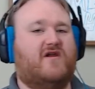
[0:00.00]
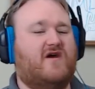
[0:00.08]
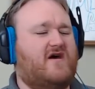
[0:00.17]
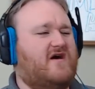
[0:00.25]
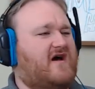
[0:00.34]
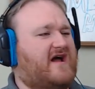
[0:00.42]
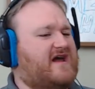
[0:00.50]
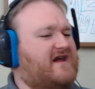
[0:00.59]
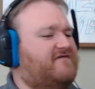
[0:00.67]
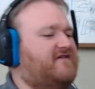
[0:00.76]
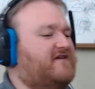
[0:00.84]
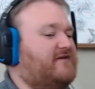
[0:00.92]
But I
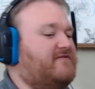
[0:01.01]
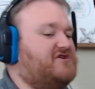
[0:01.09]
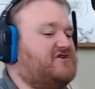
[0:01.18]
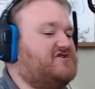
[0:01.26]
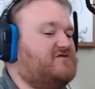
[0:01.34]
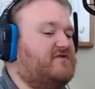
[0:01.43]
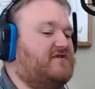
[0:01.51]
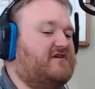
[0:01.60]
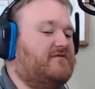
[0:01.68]
kind of feel like we should do